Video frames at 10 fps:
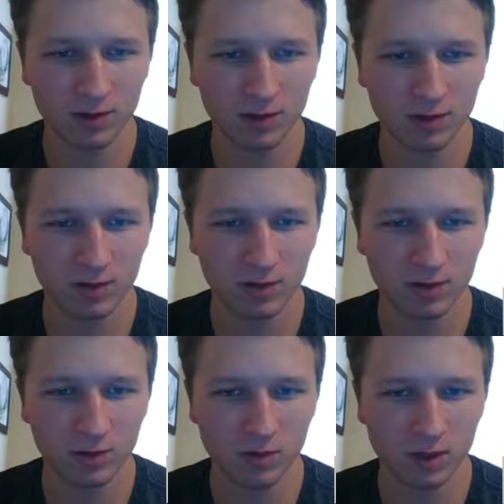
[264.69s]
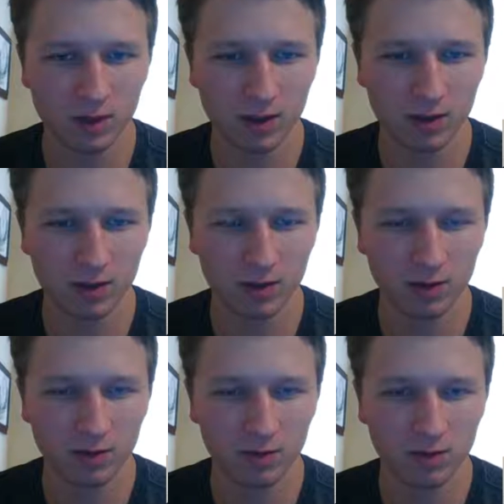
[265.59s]
to
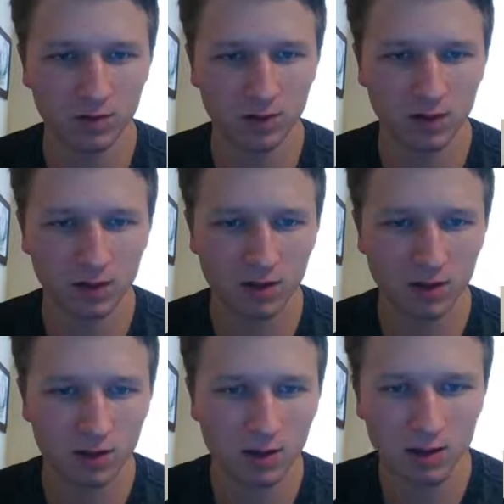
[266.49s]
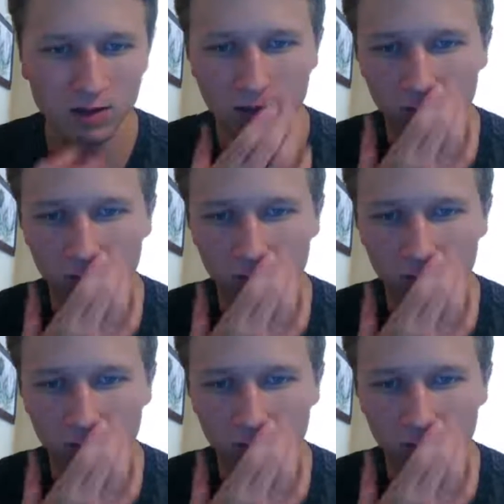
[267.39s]
use the